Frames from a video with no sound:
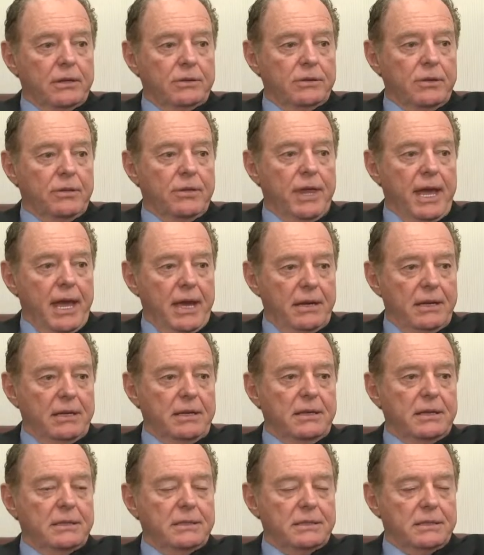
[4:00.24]
So that
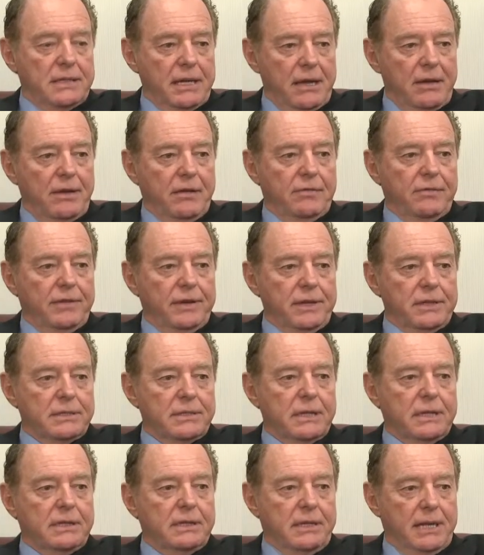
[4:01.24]
in itself
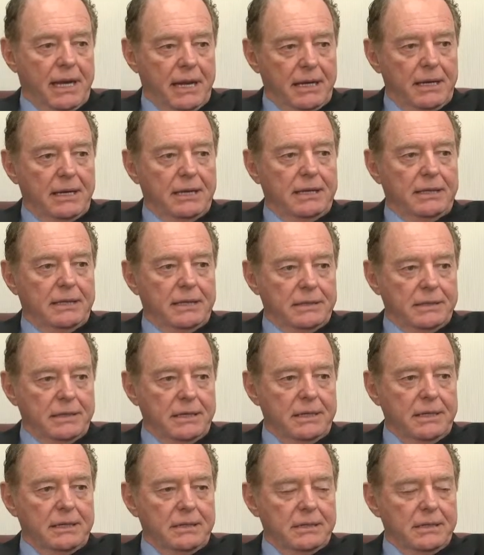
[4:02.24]
is a deadly
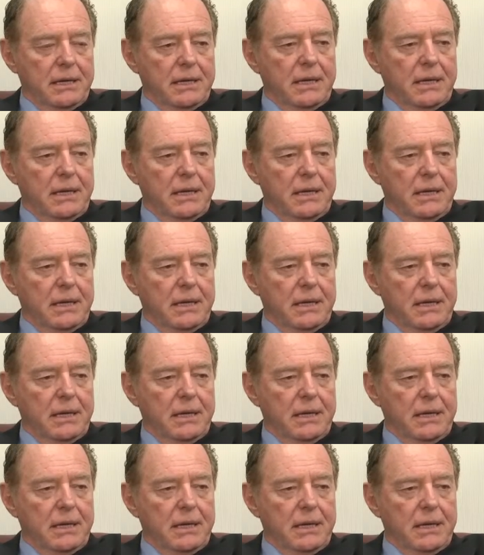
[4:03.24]
disease.